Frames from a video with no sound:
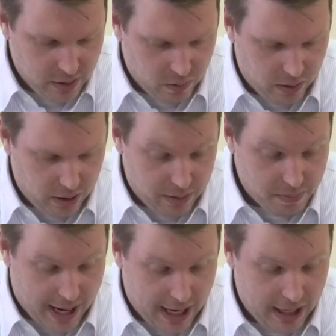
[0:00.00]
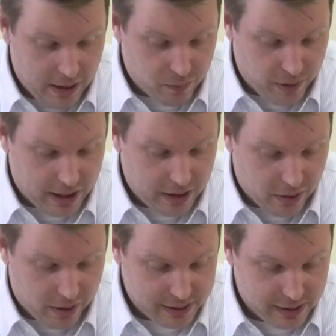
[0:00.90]
we may
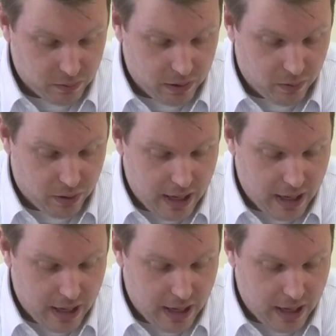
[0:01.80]
recognize that we would